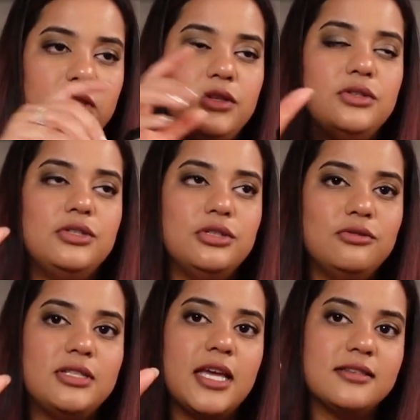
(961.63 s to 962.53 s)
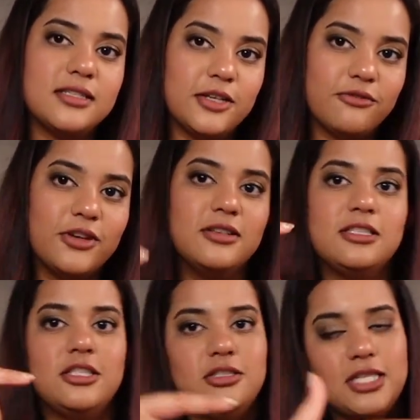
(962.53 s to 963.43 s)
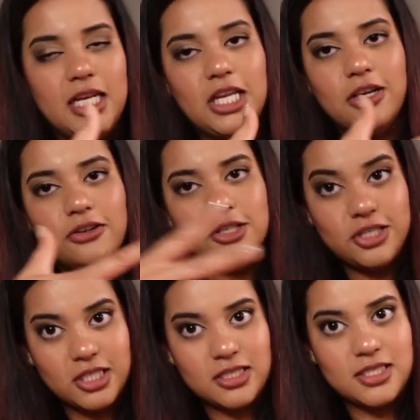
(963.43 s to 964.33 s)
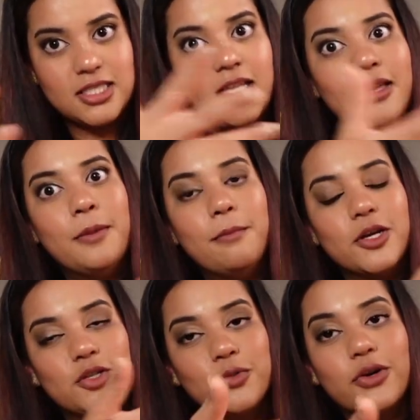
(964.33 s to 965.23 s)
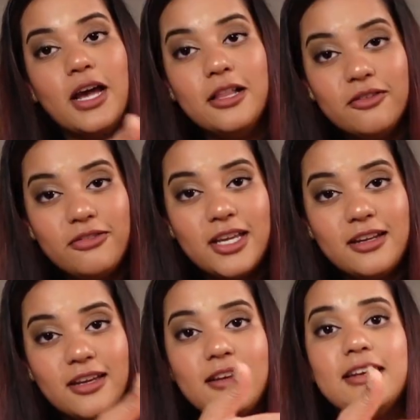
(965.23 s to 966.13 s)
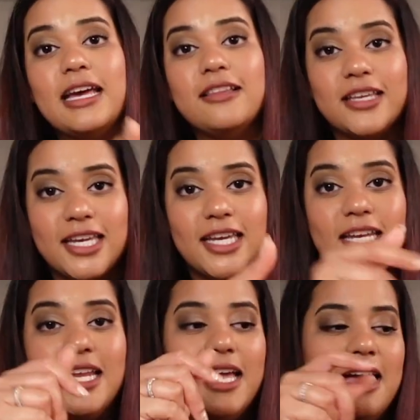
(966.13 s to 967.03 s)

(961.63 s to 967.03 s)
You do taste the difference. 10-year is just much more elevated and elegant.